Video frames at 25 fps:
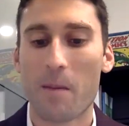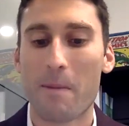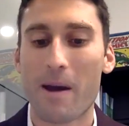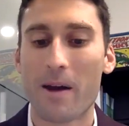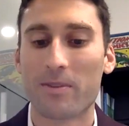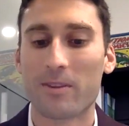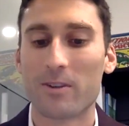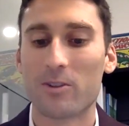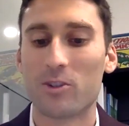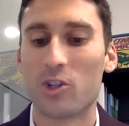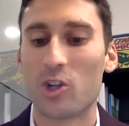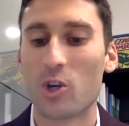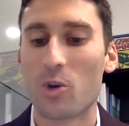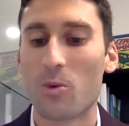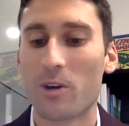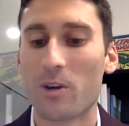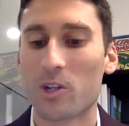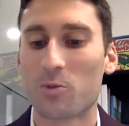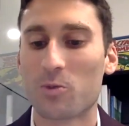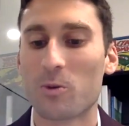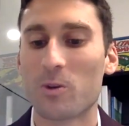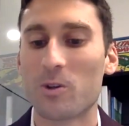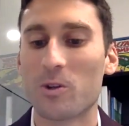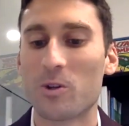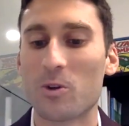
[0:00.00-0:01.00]
about the
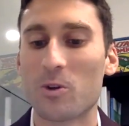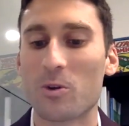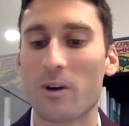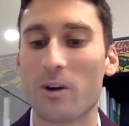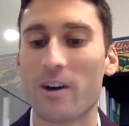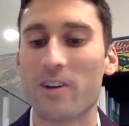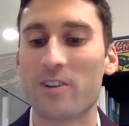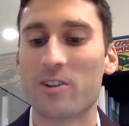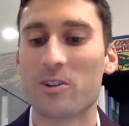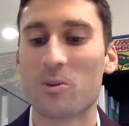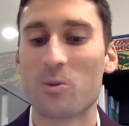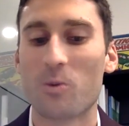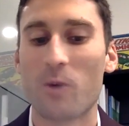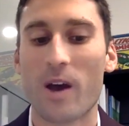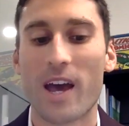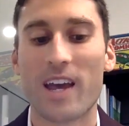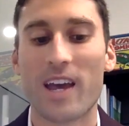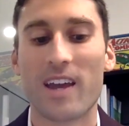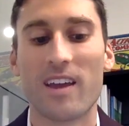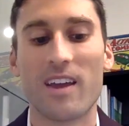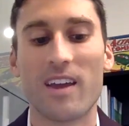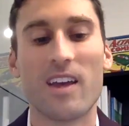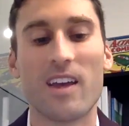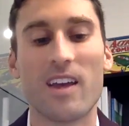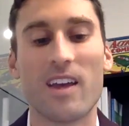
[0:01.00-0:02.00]
Jewish renewal
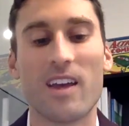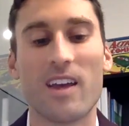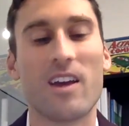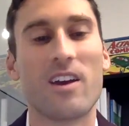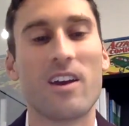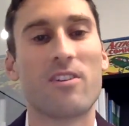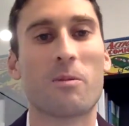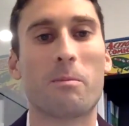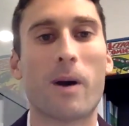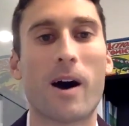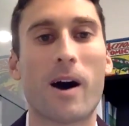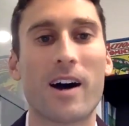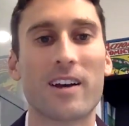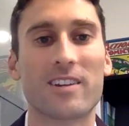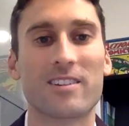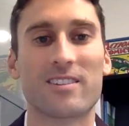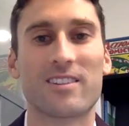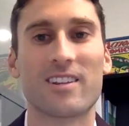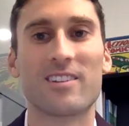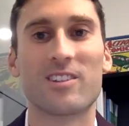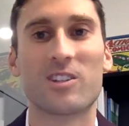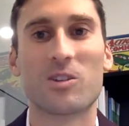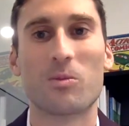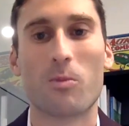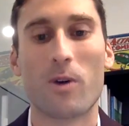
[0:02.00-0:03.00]
underway from
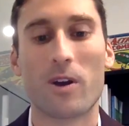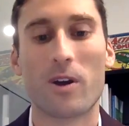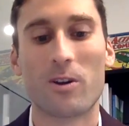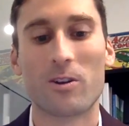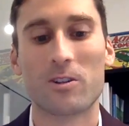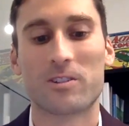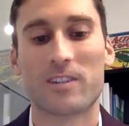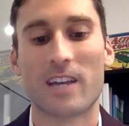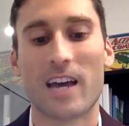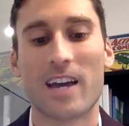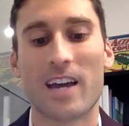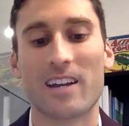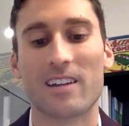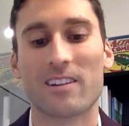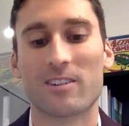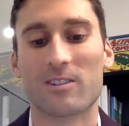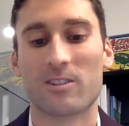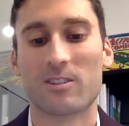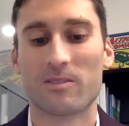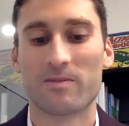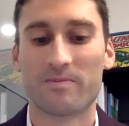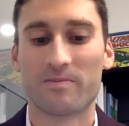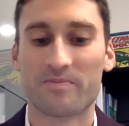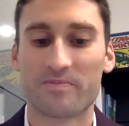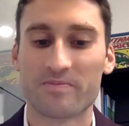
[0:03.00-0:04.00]
Boston to Buenos
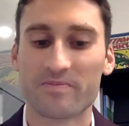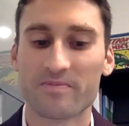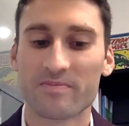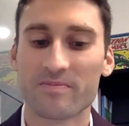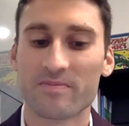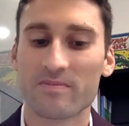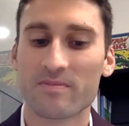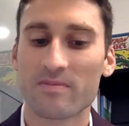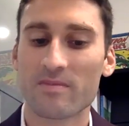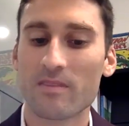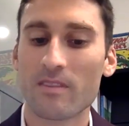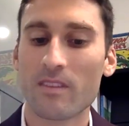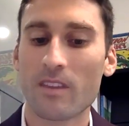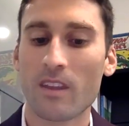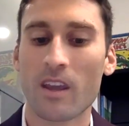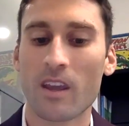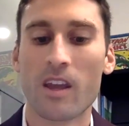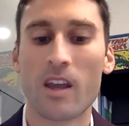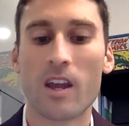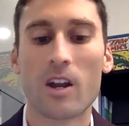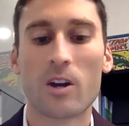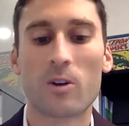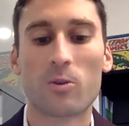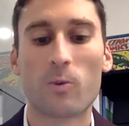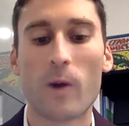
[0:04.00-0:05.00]
Aires;
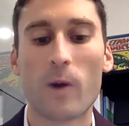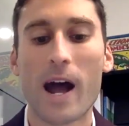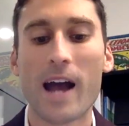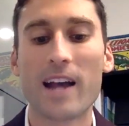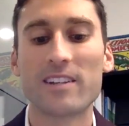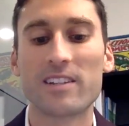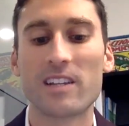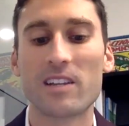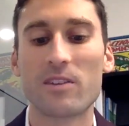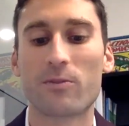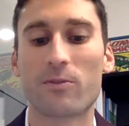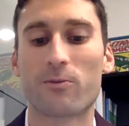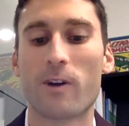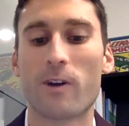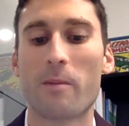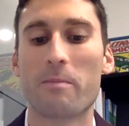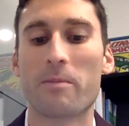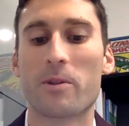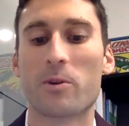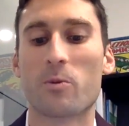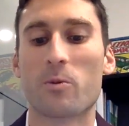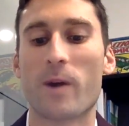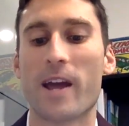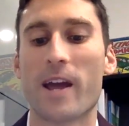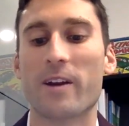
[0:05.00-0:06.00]
Rising from
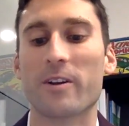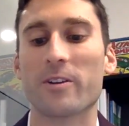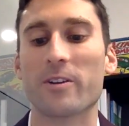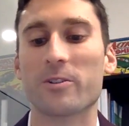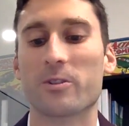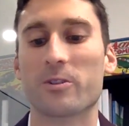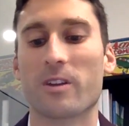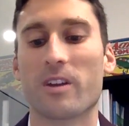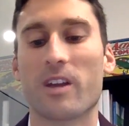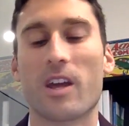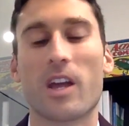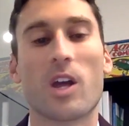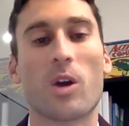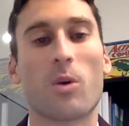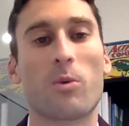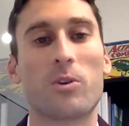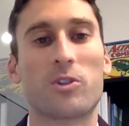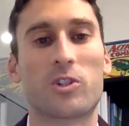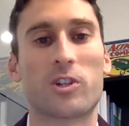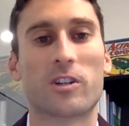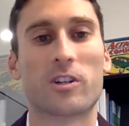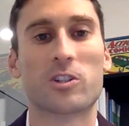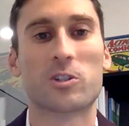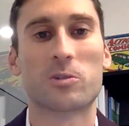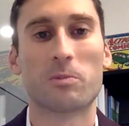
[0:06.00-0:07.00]
the Rails,
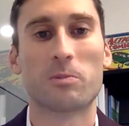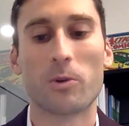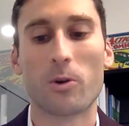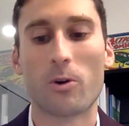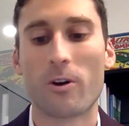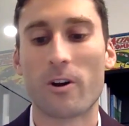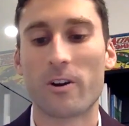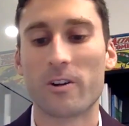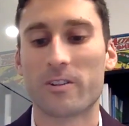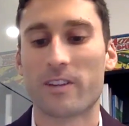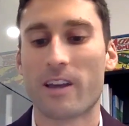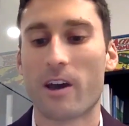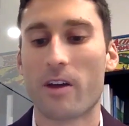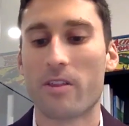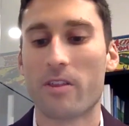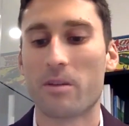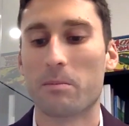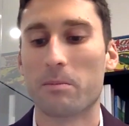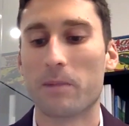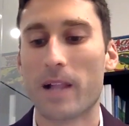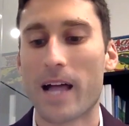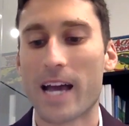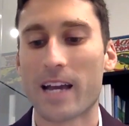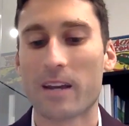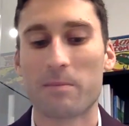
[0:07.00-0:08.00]
which explores how the
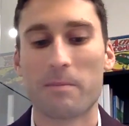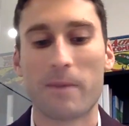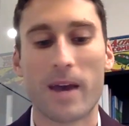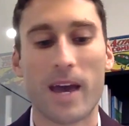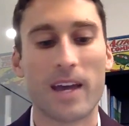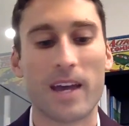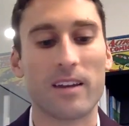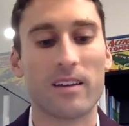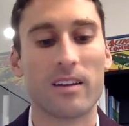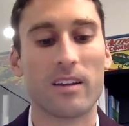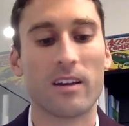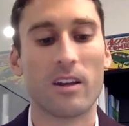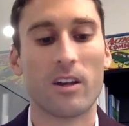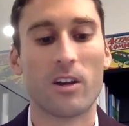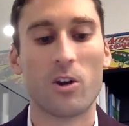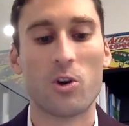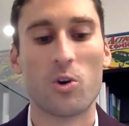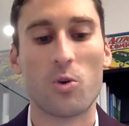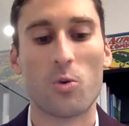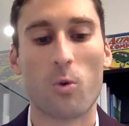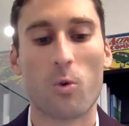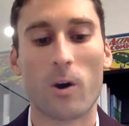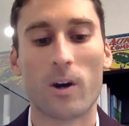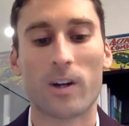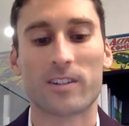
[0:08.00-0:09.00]
Black men who
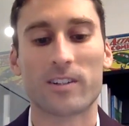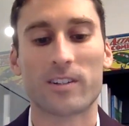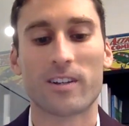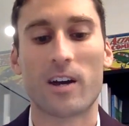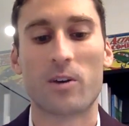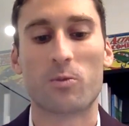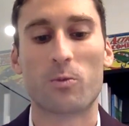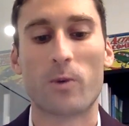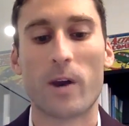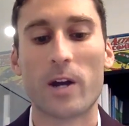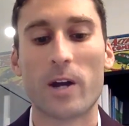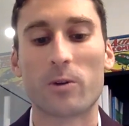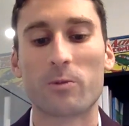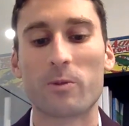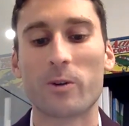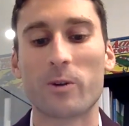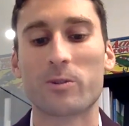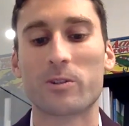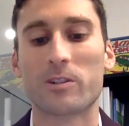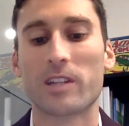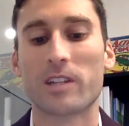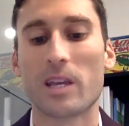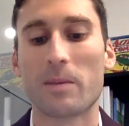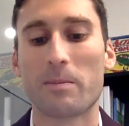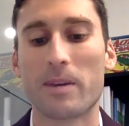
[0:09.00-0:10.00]
worked on railroad
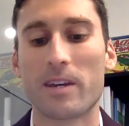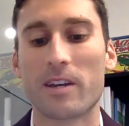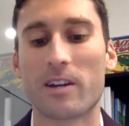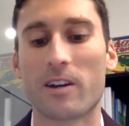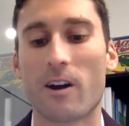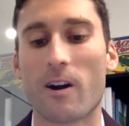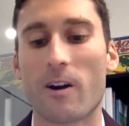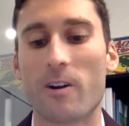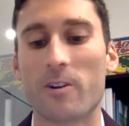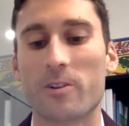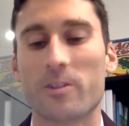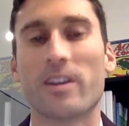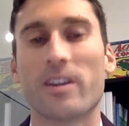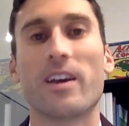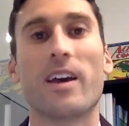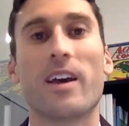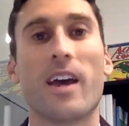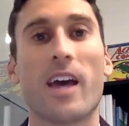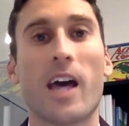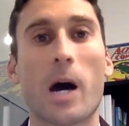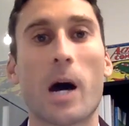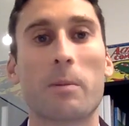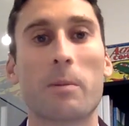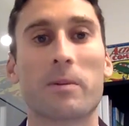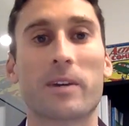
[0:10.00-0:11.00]
sleeping cars
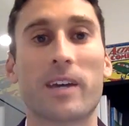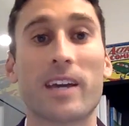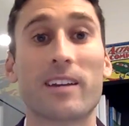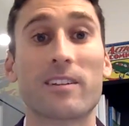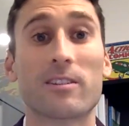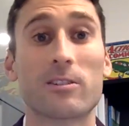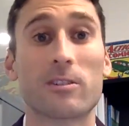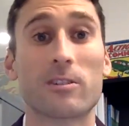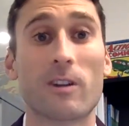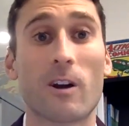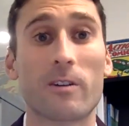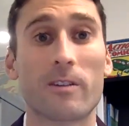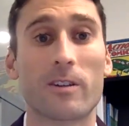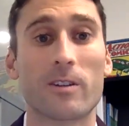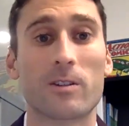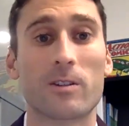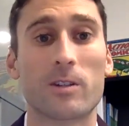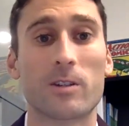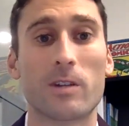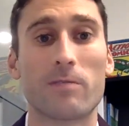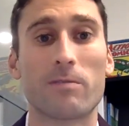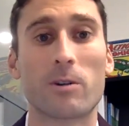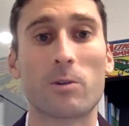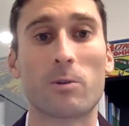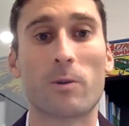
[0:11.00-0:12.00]
helped kickstart the
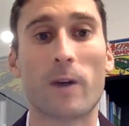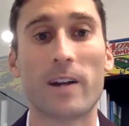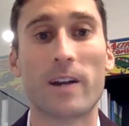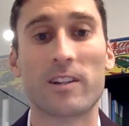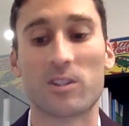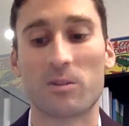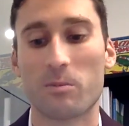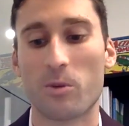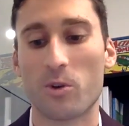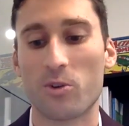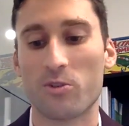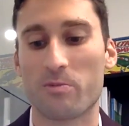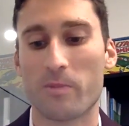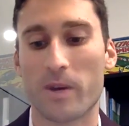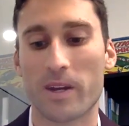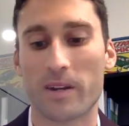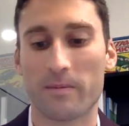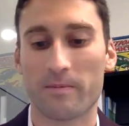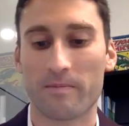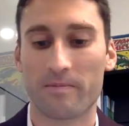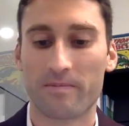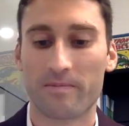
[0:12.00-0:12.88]
civil rights movement;